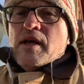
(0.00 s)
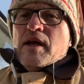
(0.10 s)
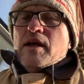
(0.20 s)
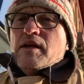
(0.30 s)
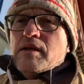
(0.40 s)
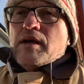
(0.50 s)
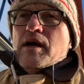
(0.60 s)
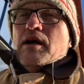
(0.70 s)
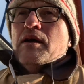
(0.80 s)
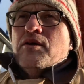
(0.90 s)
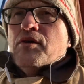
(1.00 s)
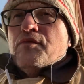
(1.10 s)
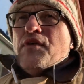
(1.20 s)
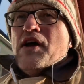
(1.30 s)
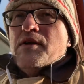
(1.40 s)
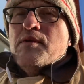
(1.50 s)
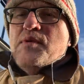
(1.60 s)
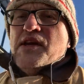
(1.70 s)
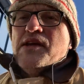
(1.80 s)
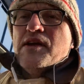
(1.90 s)
And uh, you can find
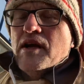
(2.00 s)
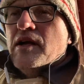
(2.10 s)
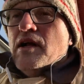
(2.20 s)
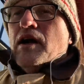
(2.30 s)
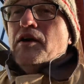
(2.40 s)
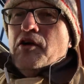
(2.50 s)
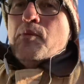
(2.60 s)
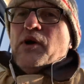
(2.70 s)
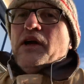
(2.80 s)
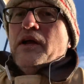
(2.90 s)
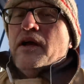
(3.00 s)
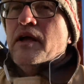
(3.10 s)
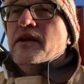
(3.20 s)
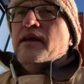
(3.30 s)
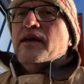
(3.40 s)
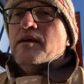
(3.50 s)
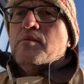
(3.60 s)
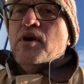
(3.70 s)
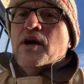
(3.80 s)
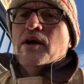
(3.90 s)
me under my
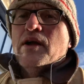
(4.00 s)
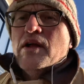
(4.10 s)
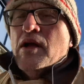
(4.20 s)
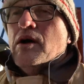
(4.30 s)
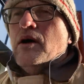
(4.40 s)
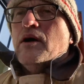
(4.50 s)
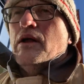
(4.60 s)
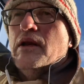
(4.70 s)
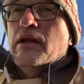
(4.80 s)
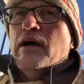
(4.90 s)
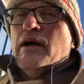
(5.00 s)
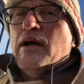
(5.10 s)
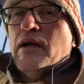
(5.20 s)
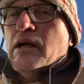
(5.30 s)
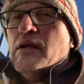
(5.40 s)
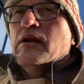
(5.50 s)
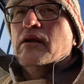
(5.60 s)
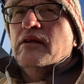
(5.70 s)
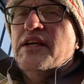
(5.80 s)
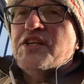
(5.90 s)
name on uh,
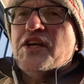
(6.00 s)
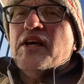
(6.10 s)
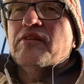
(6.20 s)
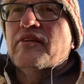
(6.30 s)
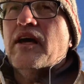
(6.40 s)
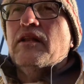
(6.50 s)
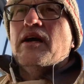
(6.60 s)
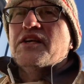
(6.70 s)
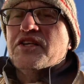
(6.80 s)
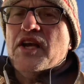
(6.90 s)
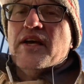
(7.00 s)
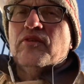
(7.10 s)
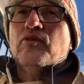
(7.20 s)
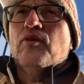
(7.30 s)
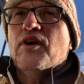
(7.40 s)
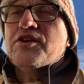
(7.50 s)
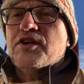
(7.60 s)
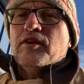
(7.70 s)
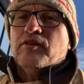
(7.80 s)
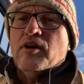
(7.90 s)
Lichess, L-I Chess, or on
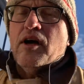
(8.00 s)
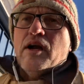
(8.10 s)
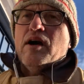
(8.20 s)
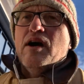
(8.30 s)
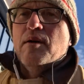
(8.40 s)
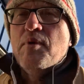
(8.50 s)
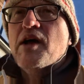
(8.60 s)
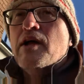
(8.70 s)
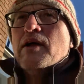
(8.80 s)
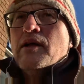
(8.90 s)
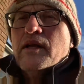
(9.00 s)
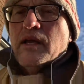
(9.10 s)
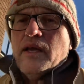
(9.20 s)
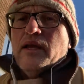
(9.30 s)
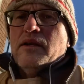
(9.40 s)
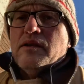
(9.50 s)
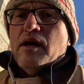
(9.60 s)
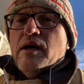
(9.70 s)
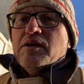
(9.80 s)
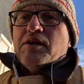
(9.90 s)
chess.com. And
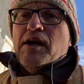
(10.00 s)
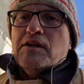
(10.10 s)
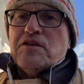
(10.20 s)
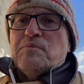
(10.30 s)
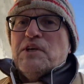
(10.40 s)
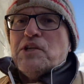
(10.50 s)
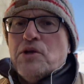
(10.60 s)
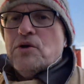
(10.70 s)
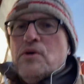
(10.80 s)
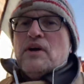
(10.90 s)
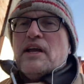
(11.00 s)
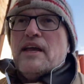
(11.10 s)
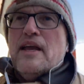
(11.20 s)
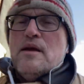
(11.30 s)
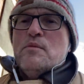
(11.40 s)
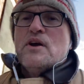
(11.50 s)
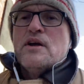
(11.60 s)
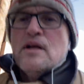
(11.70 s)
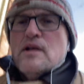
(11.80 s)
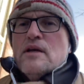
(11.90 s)
uh, challenge me to a game
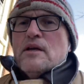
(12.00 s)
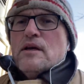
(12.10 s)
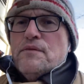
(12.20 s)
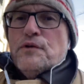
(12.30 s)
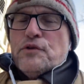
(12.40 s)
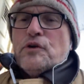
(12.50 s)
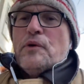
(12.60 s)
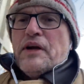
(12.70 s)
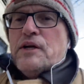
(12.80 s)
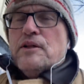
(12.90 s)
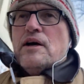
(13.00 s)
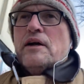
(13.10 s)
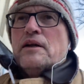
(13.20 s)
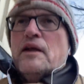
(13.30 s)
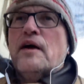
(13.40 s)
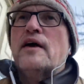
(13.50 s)
if you're so inclined.